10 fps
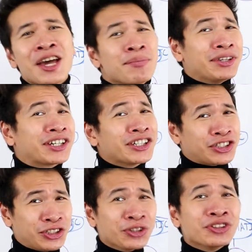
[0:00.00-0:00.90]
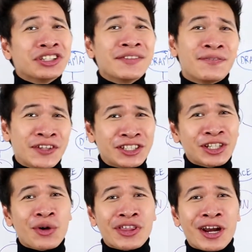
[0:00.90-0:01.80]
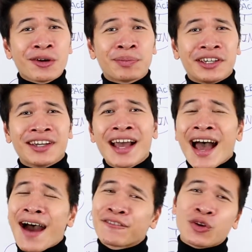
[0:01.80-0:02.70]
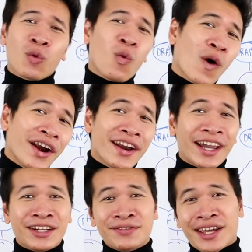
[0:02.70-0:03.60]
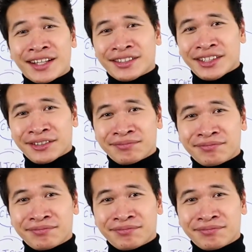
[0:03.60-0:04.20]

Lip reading: because you'll need physiotherapy after 1 night of dancing.